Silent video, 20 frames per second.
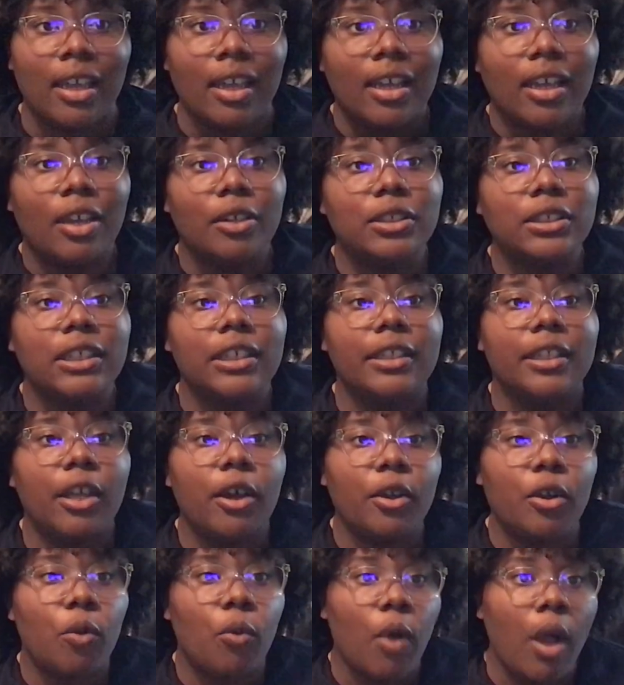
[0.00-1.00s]
go to your
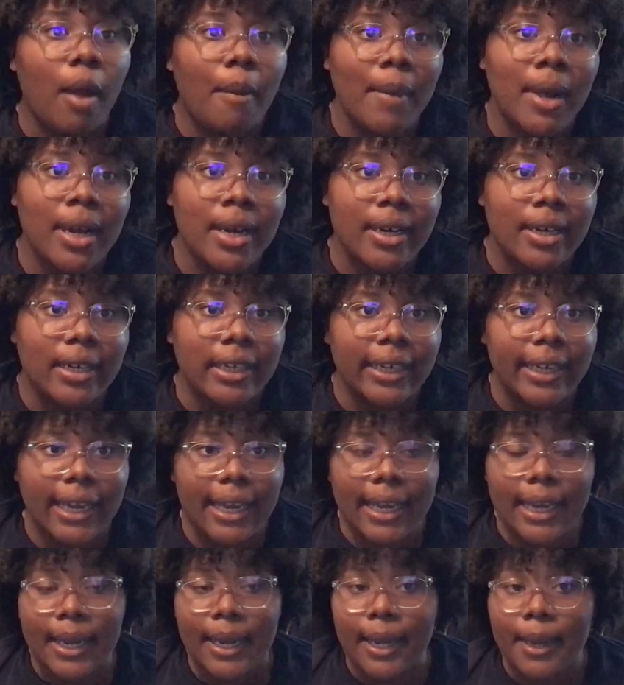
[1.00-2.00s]
local Walmart
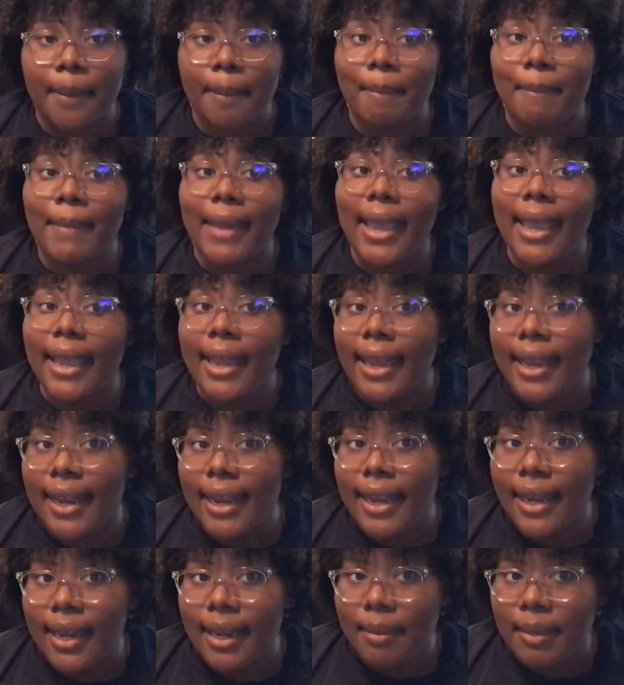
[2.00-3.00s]
and
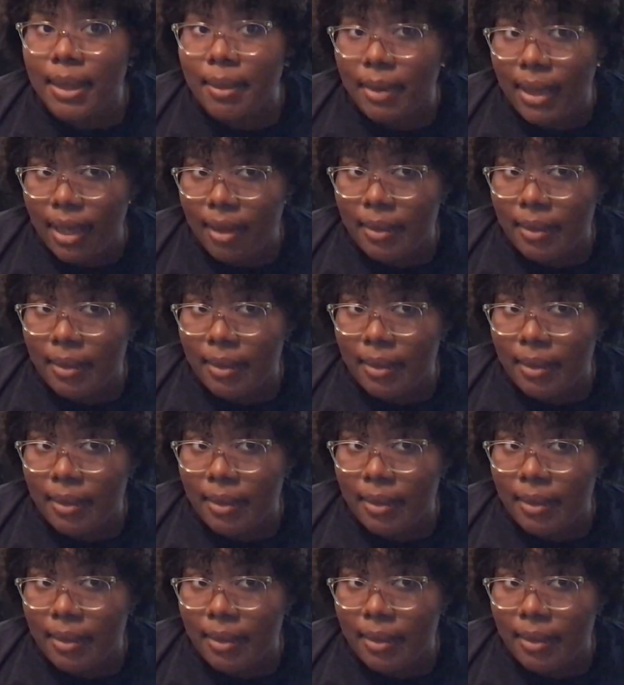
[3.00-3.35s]
maybe